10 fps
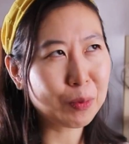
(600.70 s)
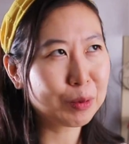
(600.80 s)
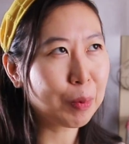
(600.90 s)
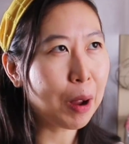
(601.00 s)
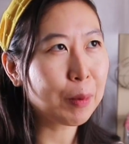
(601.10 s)
was
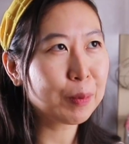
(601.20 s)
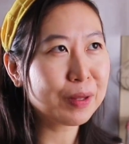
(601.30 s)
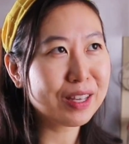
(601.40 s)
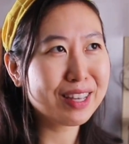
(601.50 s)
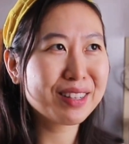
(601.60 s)

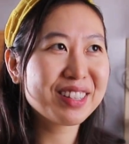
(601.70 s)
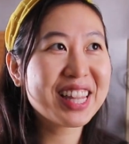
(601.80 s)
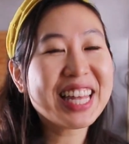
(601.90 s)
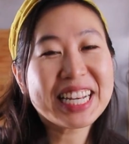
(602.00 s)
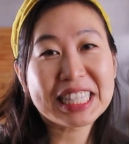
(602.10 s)
probably
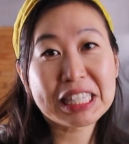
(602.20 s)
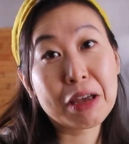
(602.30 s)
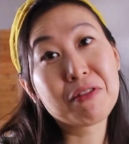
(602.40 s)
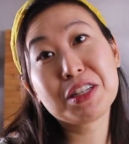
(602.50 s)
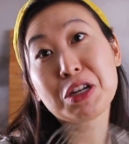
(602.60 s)
like
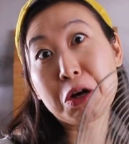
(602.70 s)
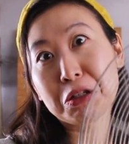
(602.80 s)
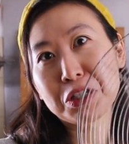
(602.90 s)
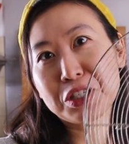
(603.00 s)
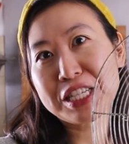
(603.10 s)

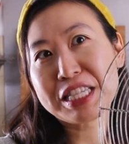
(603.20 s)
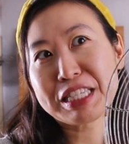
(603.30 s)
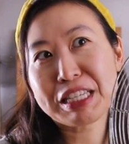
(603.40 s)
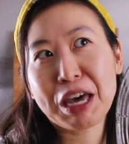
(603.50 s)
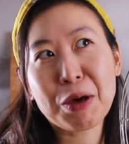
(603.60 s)
$7 and
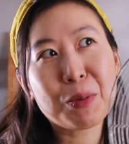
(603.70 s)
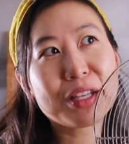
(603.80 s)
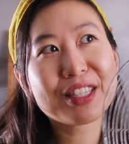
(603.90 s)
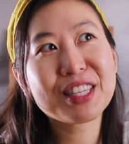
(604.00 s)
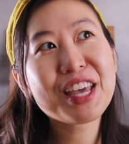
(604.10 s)
this guy was